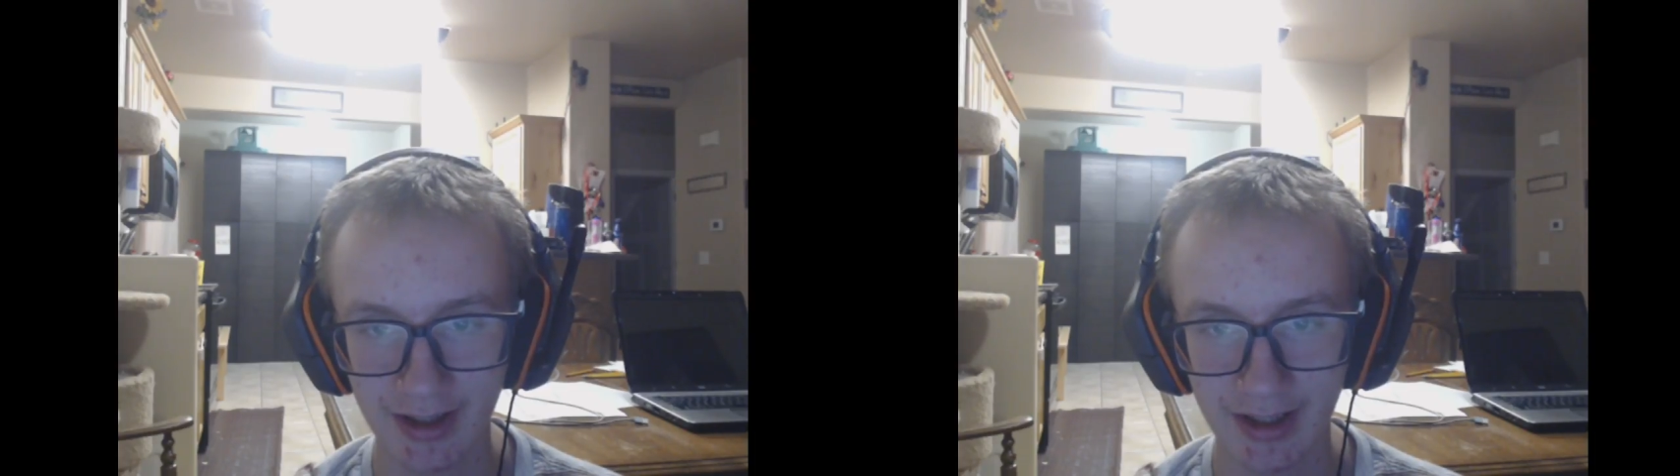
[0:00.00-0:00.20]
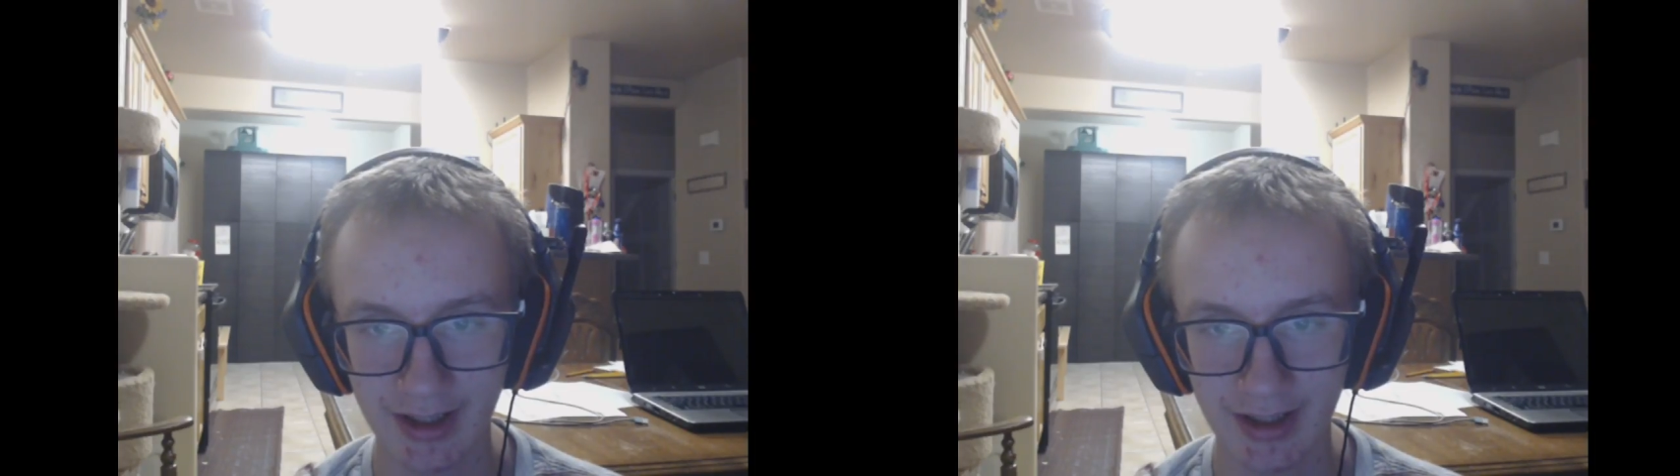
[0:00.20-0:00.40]

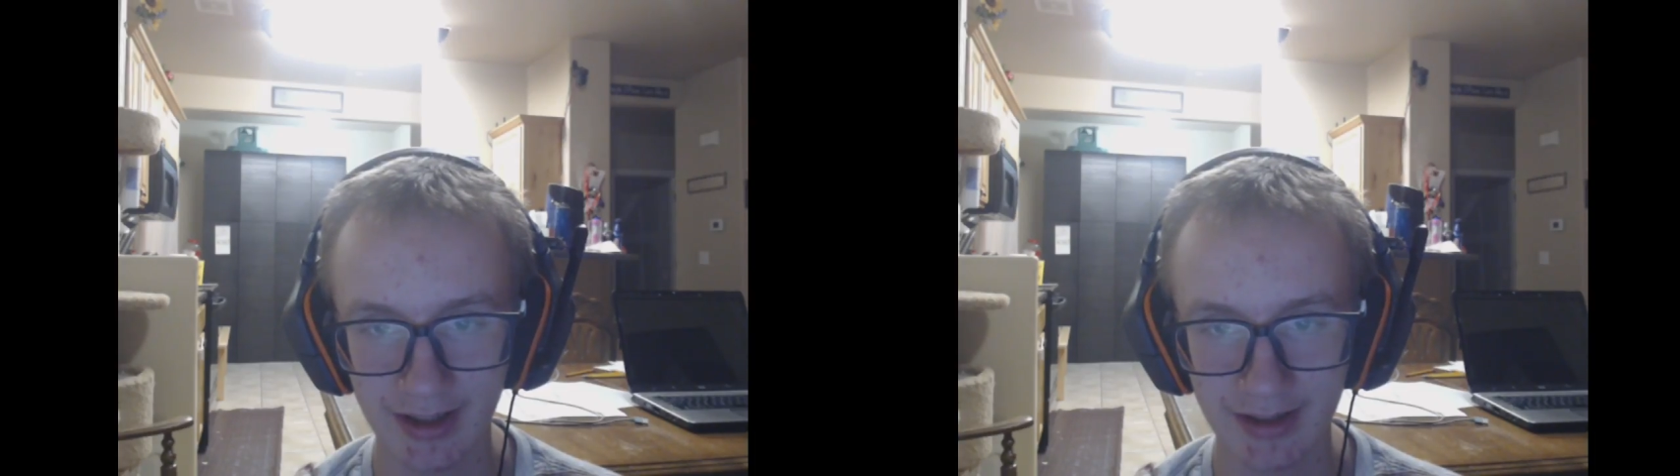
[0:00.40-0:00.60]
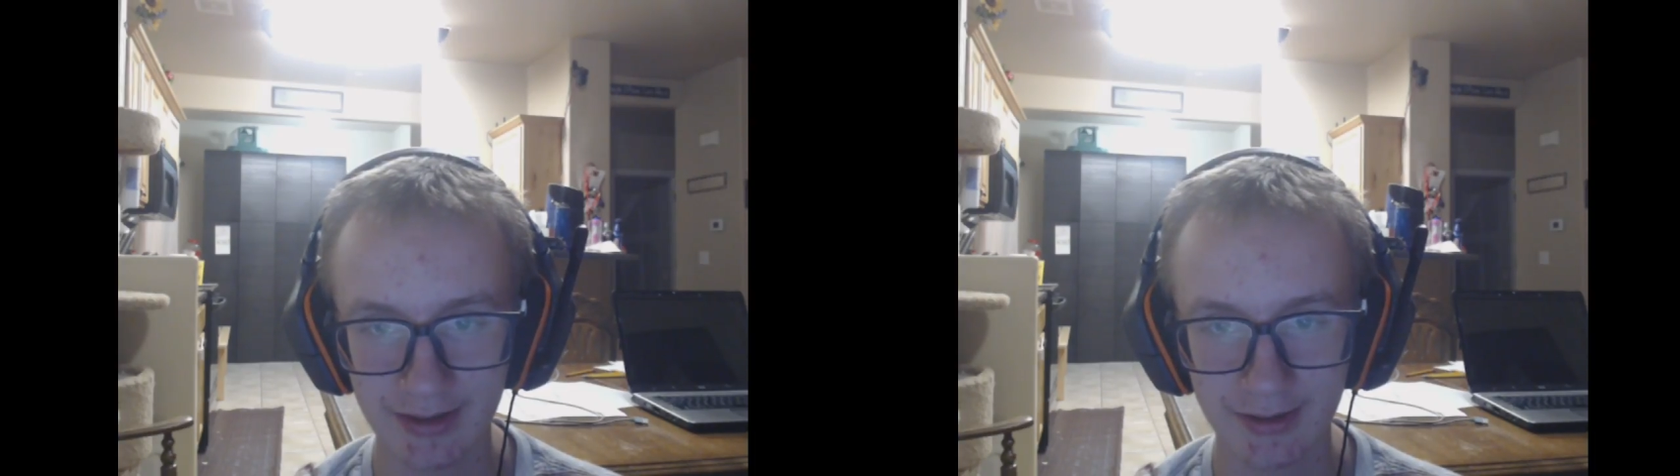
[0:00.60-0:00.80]

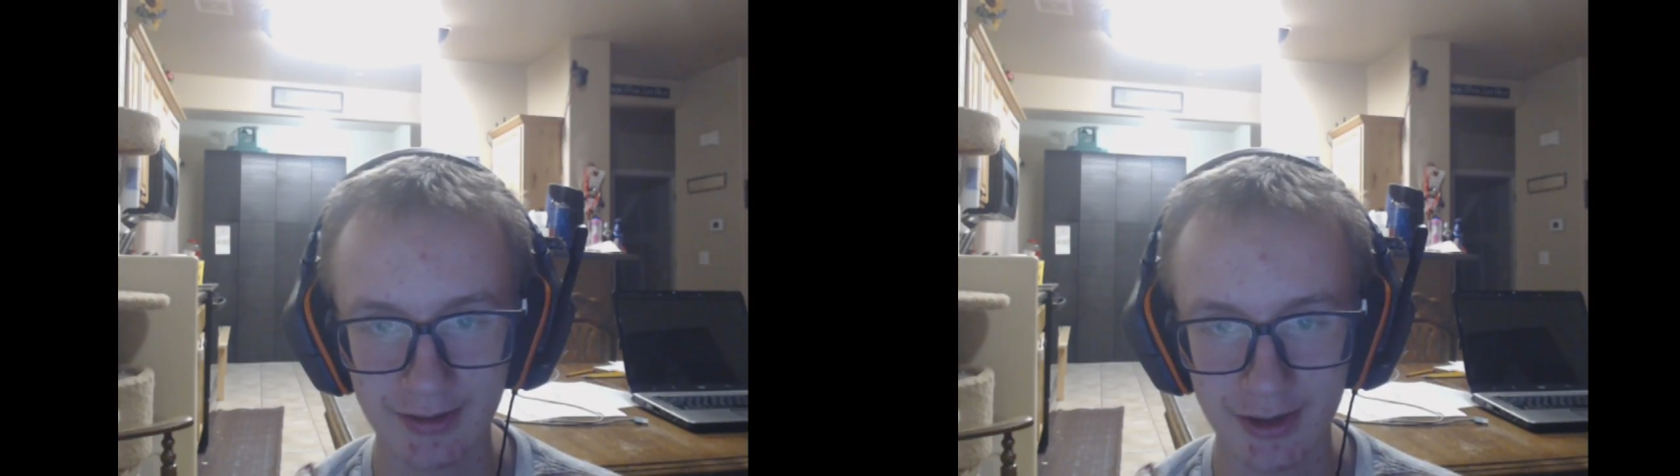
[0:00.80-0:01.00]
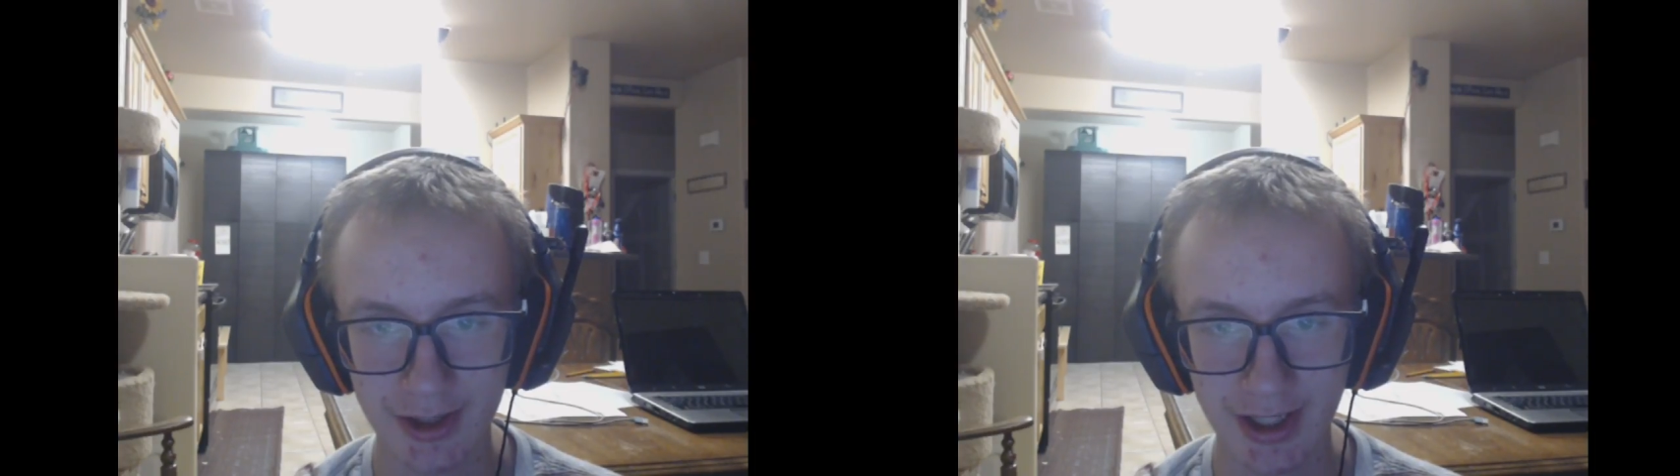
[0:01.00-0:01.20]
And
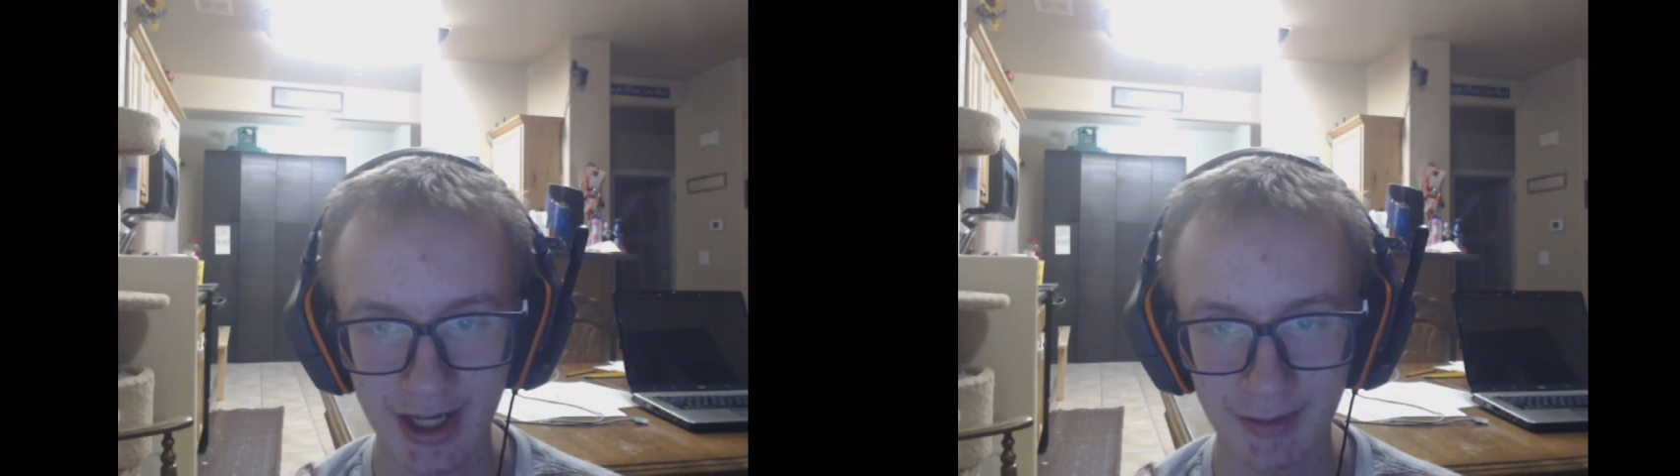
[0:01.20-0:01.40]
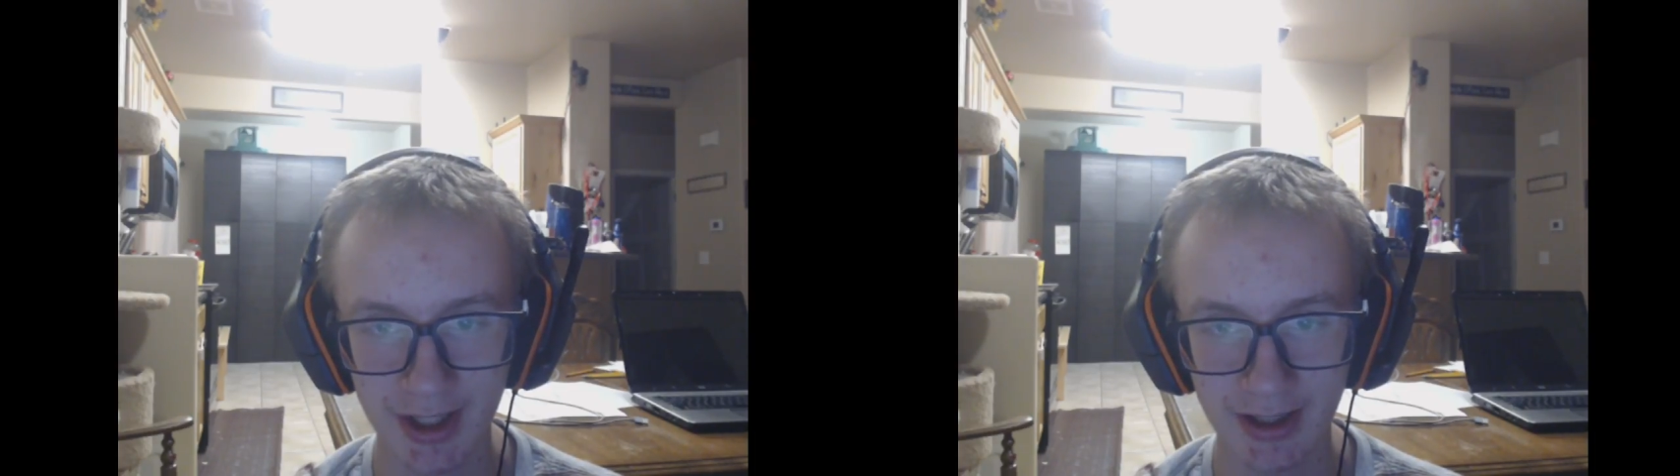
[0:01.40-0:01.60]
she
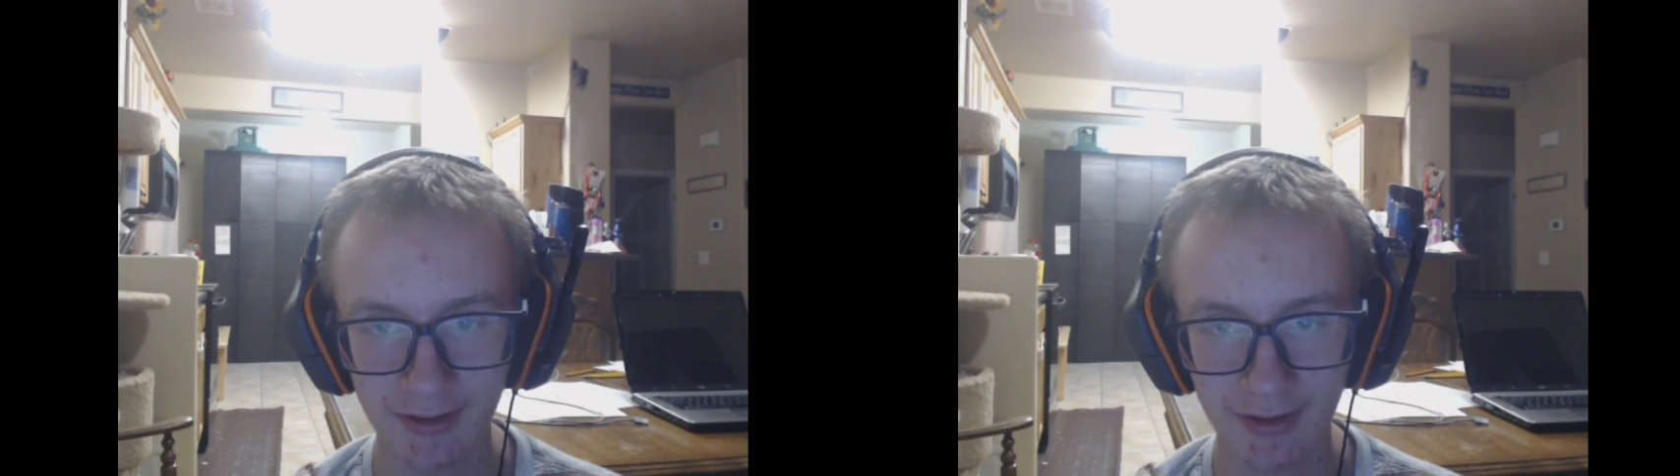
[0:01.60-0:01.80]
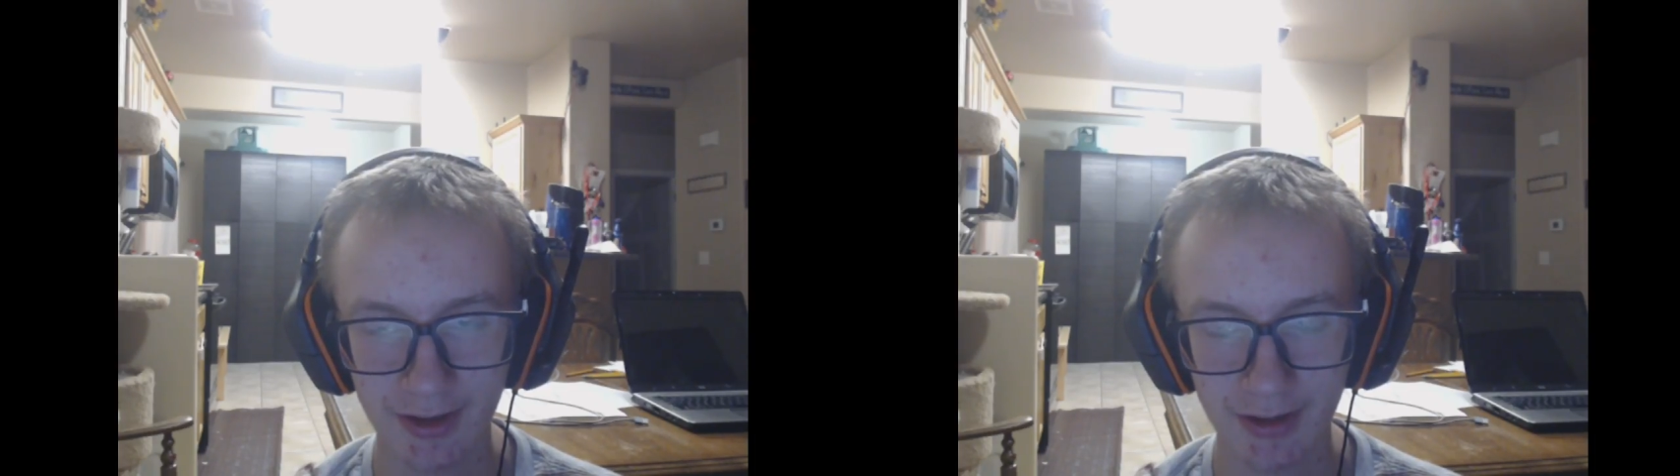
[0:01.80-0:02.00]
got me
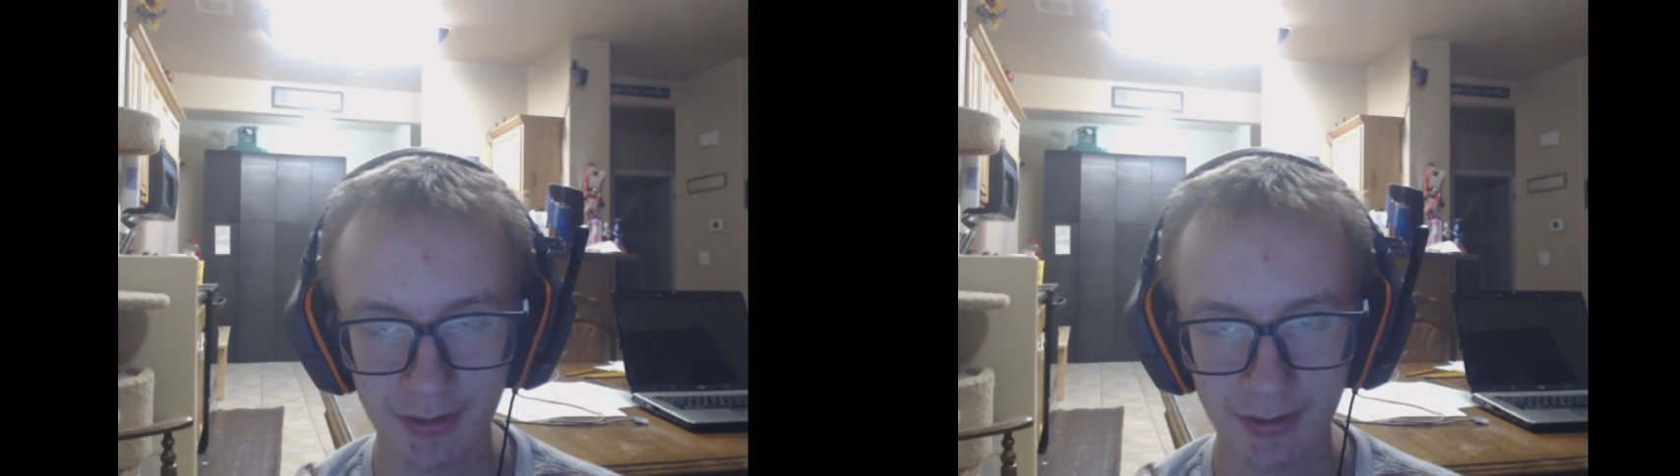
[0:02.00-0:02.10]
into it,